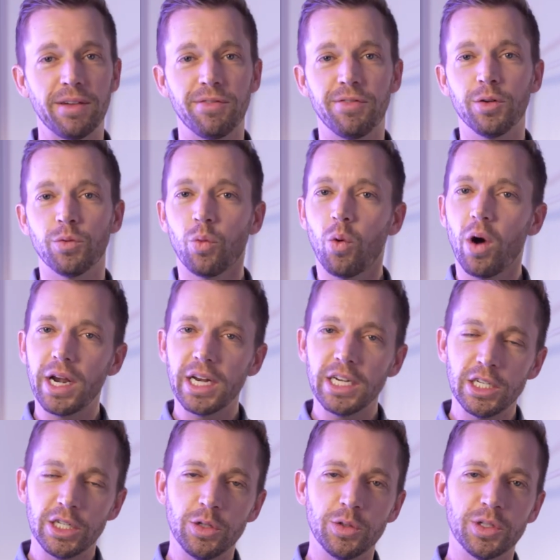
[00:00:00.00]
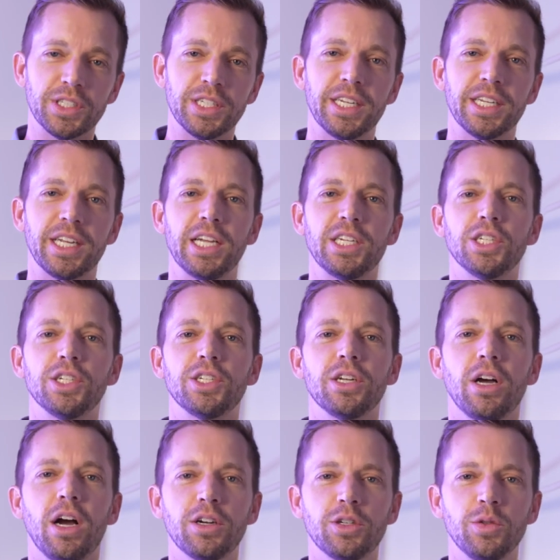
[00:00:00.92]
If you're wanting to do a syndication,
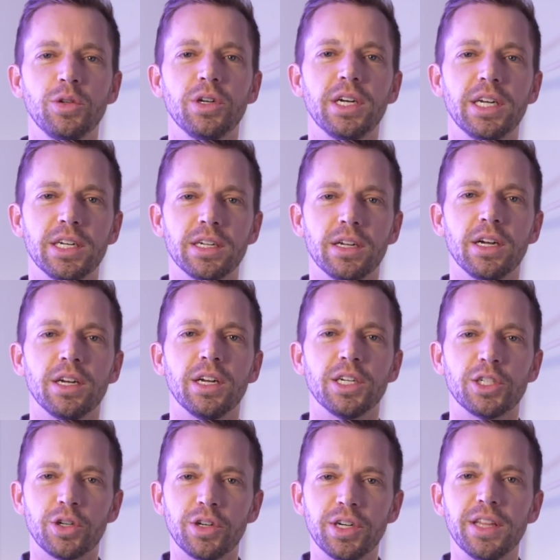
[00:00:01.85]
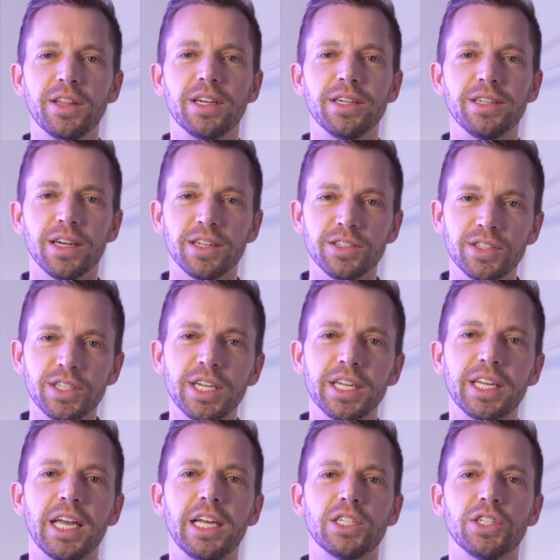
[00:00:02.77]
talk to an attorney that does
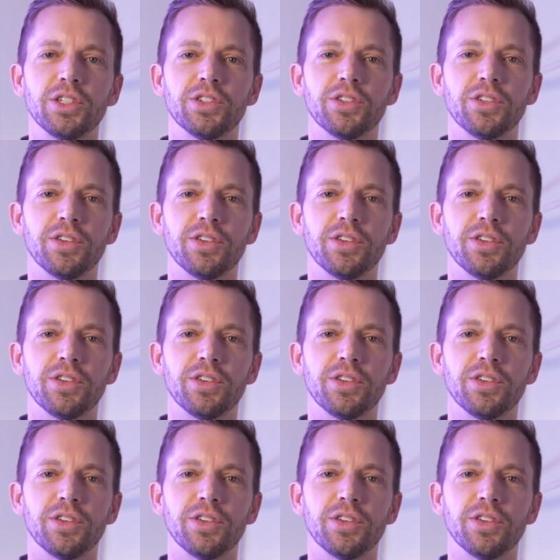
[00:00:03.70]
syndications,